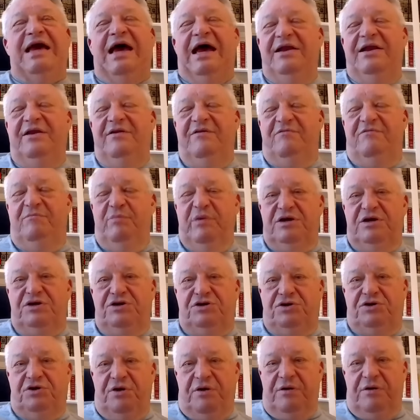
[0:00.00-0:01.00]
kind of
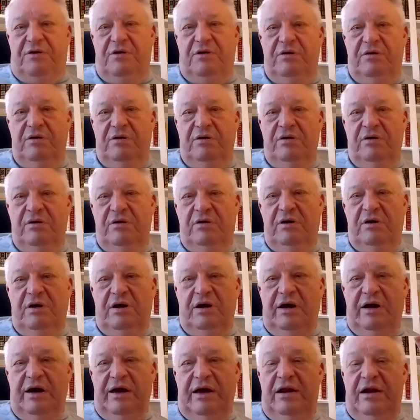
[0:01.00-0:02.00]
mixture
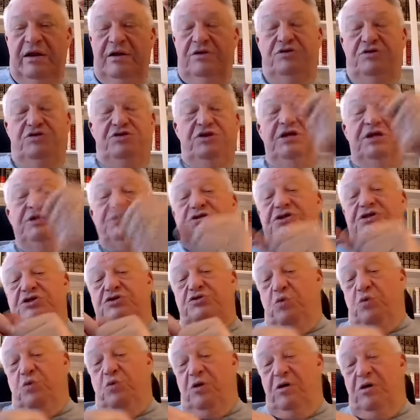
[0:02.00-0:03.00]
and
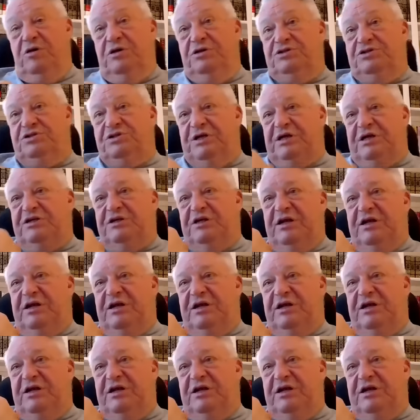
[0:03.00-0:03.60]
Jesus' words